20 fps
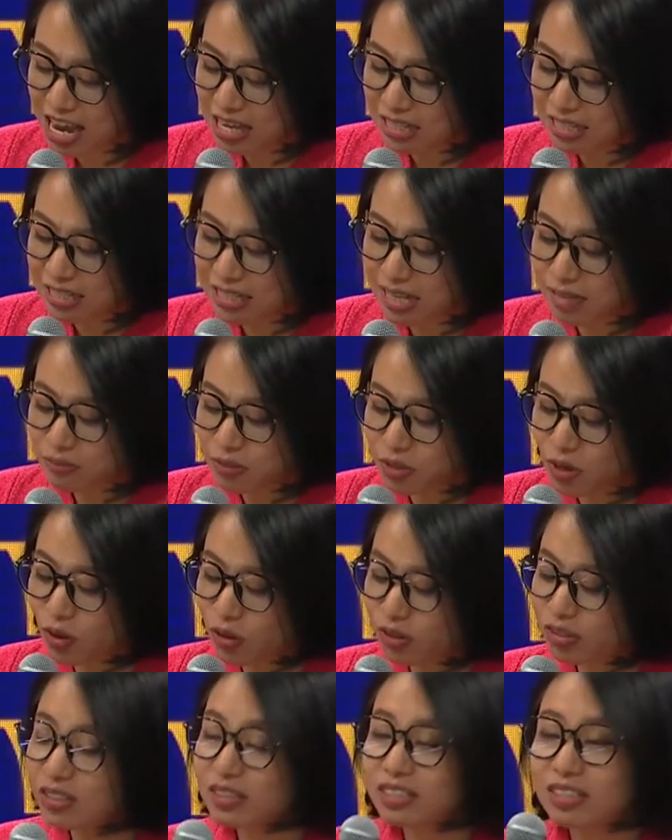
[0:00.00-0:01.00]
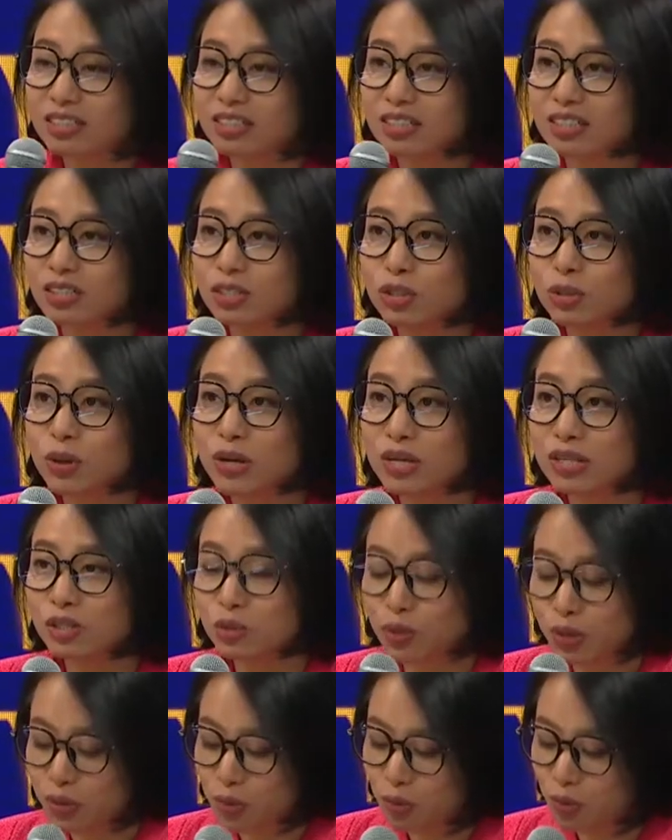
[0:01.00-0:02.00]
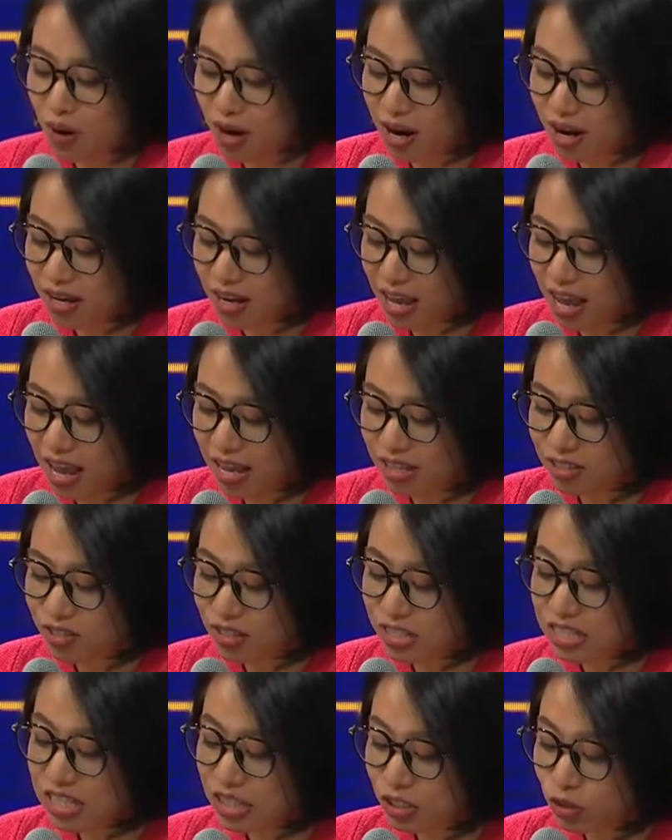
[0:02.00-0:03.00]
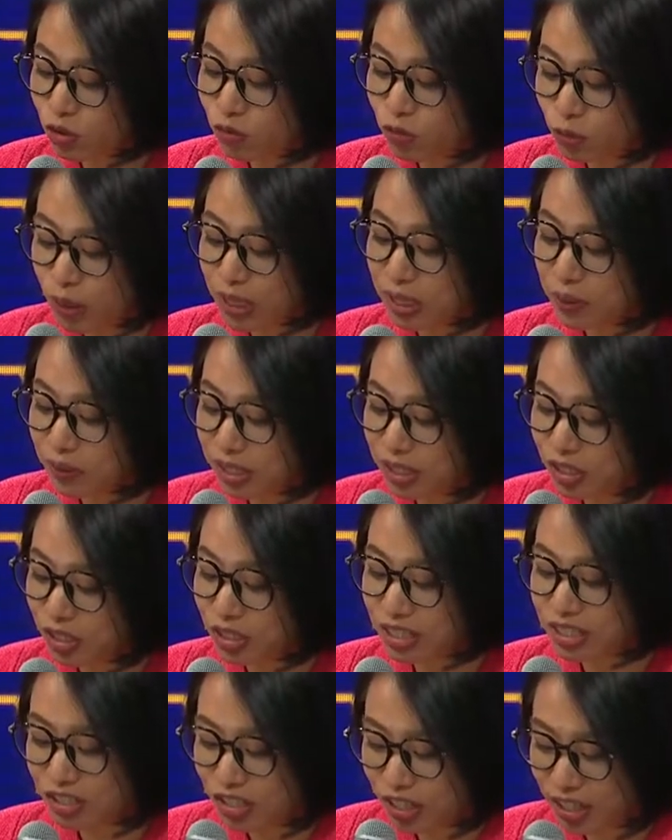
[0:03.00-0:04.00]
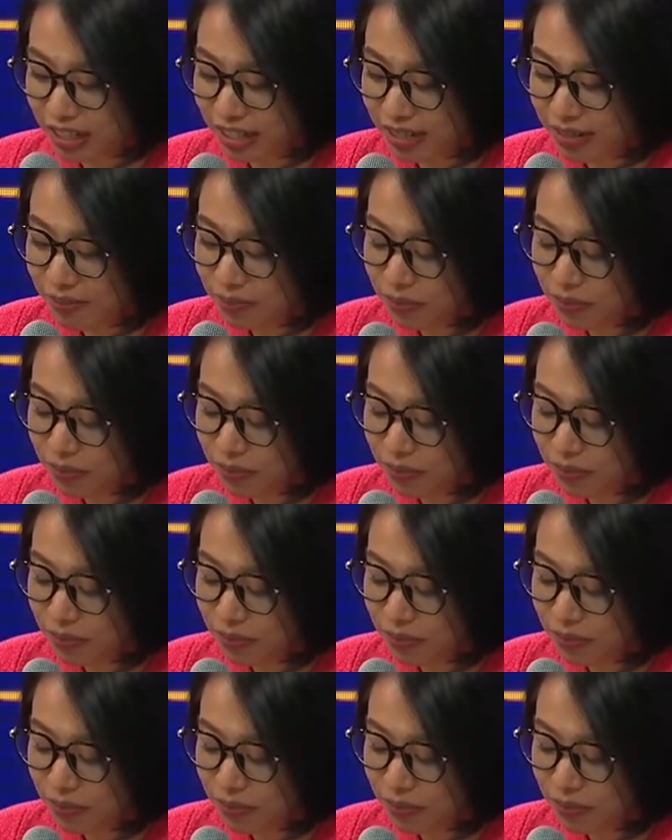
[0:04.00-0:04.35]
Some call the year 2021 as the year of regulation in China,